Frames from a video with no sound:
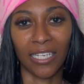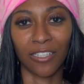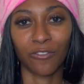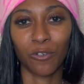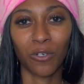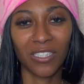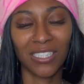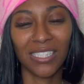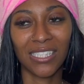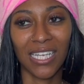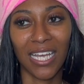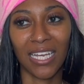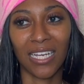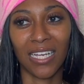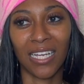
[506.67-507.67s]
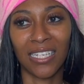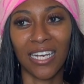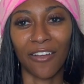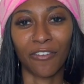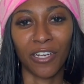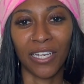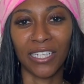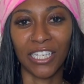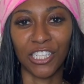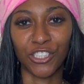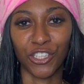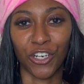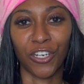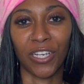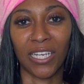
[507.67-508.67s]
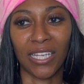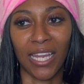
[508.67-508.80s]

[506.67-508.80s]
And of course, it's like a never-ending journey.